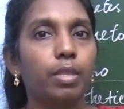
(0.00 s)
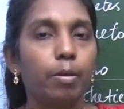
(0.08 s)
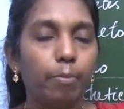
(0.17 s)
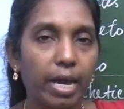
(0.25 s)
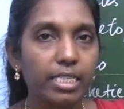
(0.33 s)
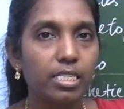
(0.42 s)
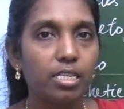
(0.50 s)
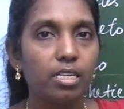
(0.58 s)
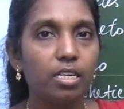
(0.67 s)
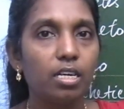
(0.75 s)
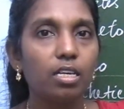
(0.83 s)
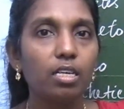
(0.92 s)

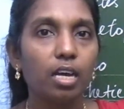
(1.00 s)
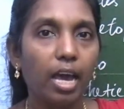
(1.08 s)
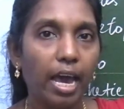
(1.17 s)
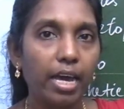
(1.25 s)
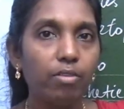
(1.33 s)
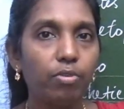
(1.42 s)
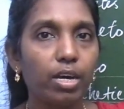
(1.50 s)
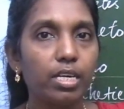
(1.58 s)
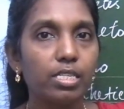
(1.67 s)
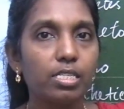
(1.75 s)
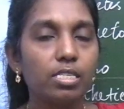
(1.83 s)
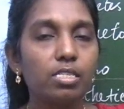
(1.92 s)
bacteria and
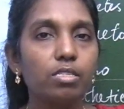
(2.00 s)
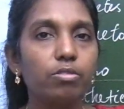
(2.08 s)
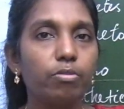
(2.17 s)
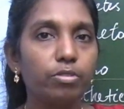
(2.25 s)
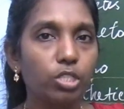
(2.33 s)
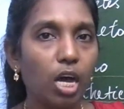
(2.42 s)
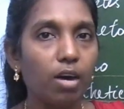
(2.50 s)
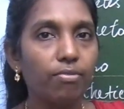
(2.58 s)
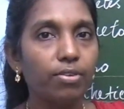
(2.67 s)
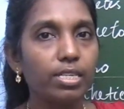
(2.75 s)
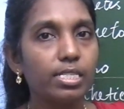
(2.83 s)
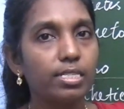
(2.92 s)
viruses which
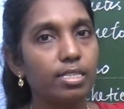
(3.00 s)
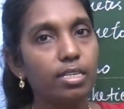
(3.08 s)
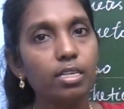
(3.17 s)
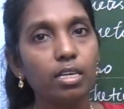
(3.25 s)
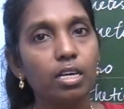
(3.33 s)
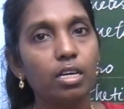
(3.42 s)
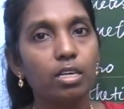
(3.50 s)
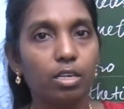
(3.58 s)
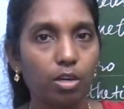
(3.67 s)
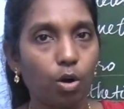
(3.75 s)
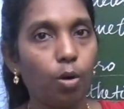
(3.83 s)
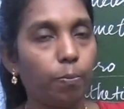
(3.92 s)
affects the
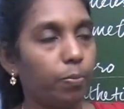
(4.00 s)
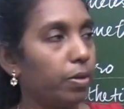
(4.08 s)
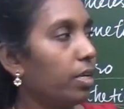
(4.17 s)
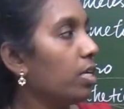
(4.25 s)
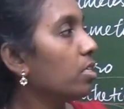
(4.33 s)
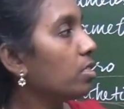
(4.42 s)
crop.